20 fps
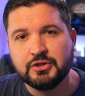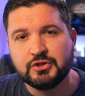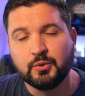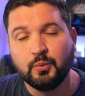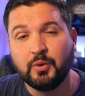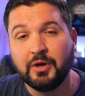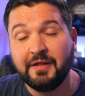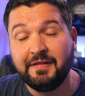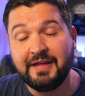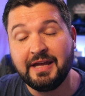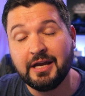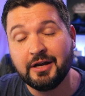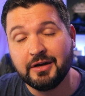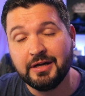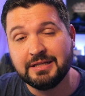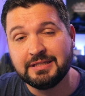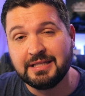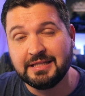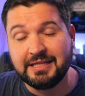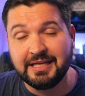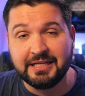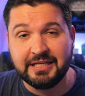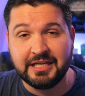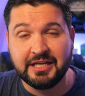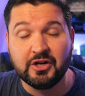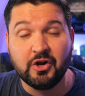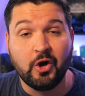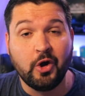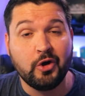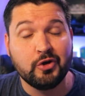So one of the areas that they
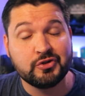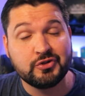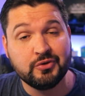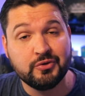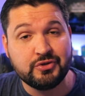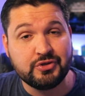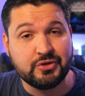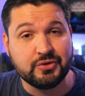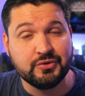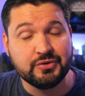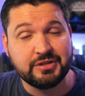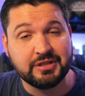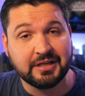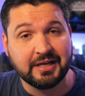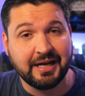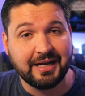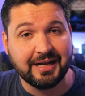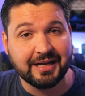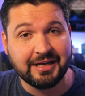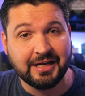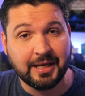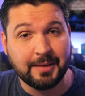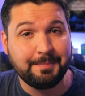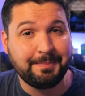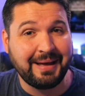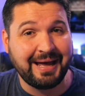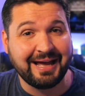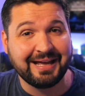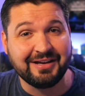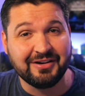did also choose to kind of cut
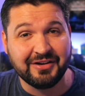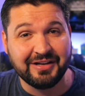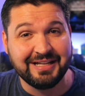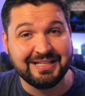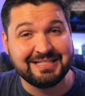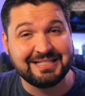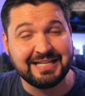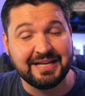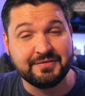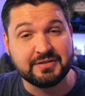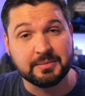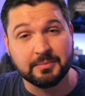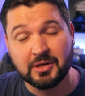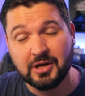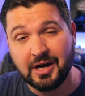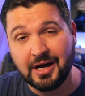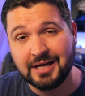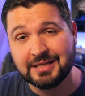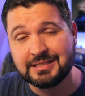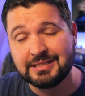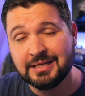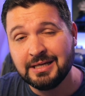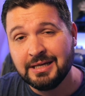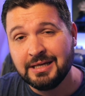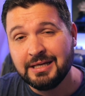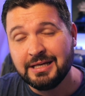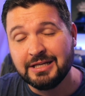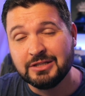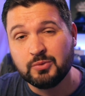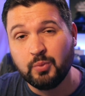back on and save some cost
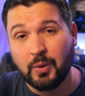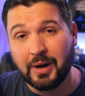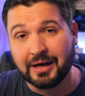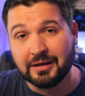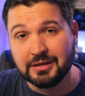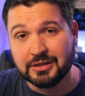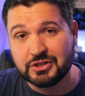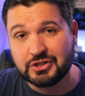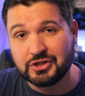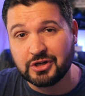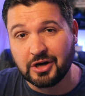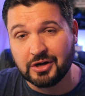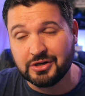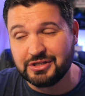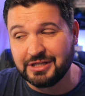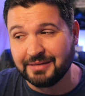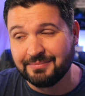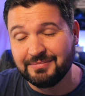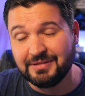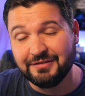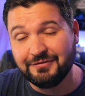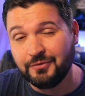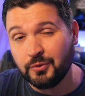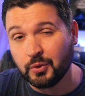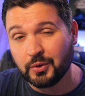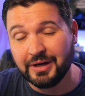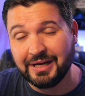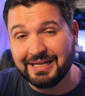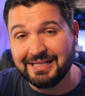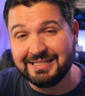is wireless charging. The
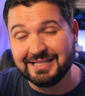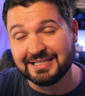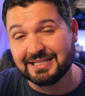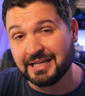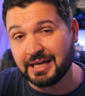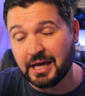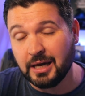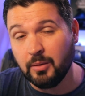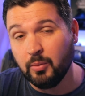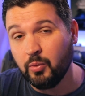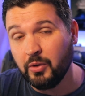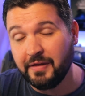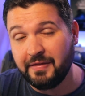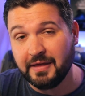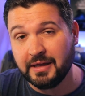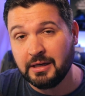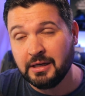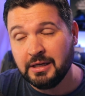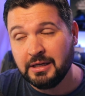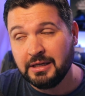4a doesn't come with it.